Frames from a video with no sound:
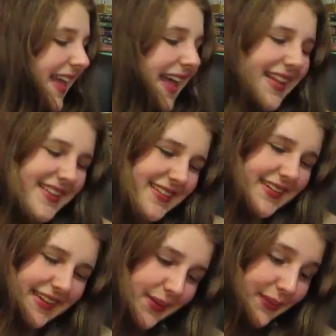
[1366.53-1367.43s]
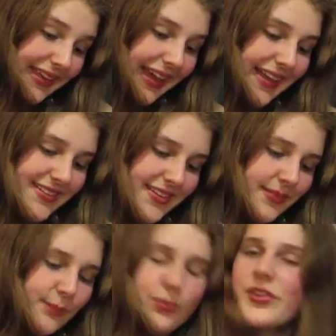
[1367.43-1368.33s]
and here we get
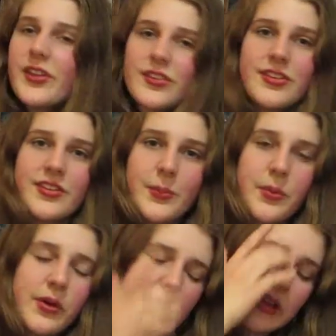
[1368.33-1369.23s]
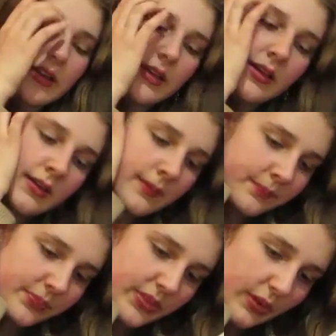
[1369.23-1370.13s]
such a disappointing
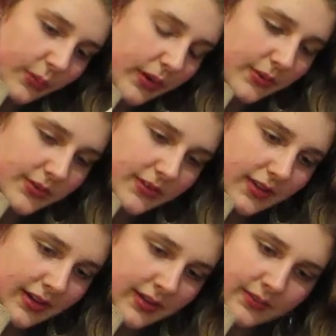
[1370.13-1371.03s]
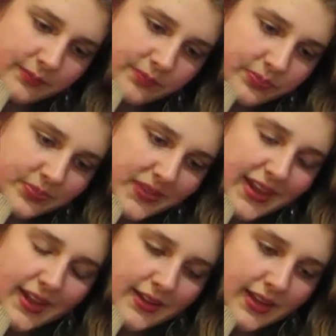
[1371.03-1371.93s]
quote.
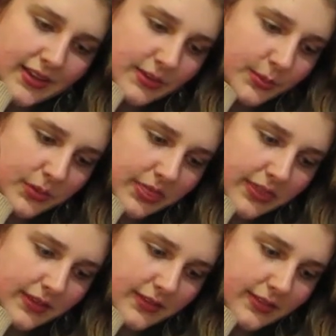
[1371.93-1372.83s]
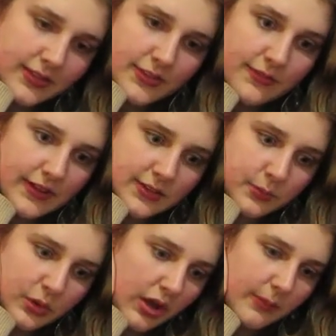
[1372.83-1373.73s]
Again, with this
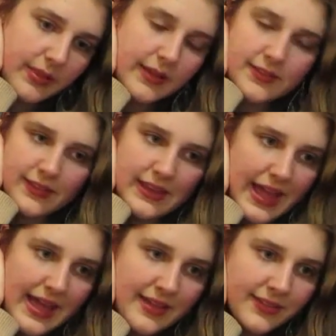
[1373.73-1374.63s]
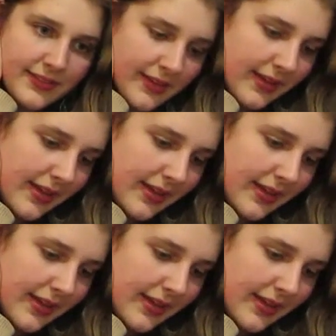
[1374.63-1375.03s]
victim complex he has,